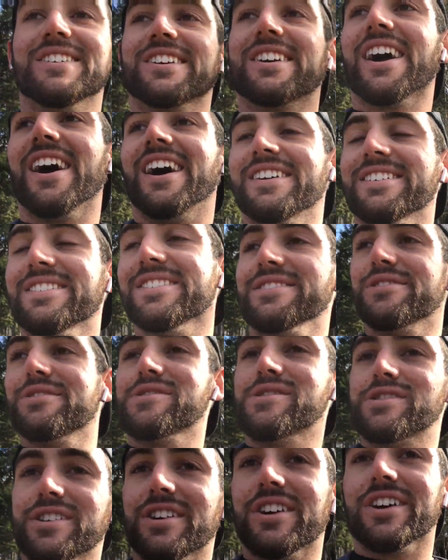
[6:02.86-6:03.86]
you kind of
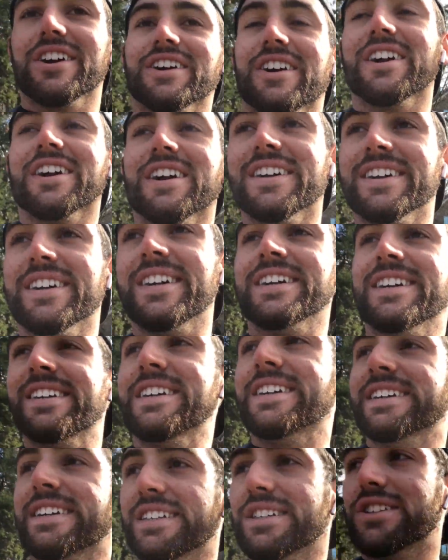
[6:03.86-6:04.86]
lose your
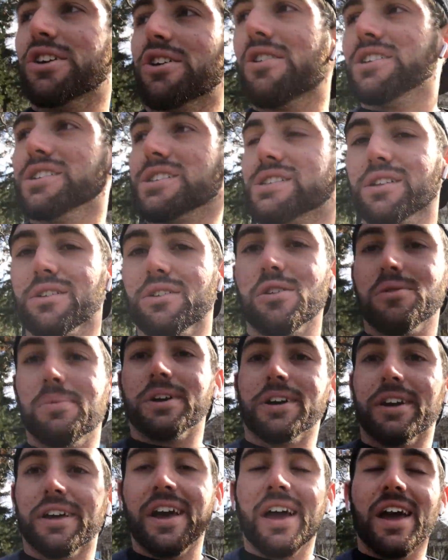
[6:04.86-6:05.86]
endurance a little
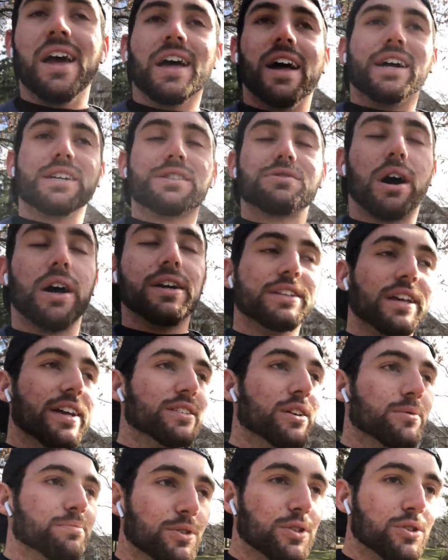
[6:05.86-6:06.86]
bit. That's why I'd
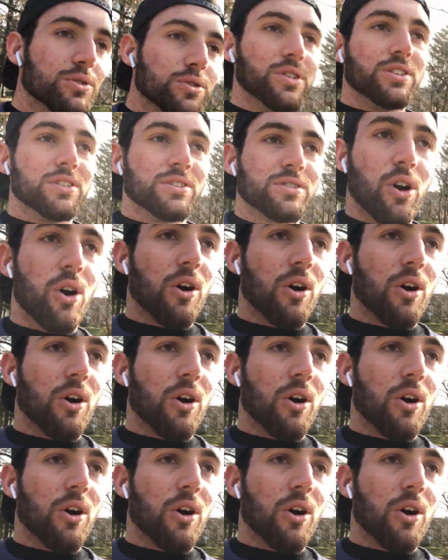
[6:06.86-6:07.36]
end up doing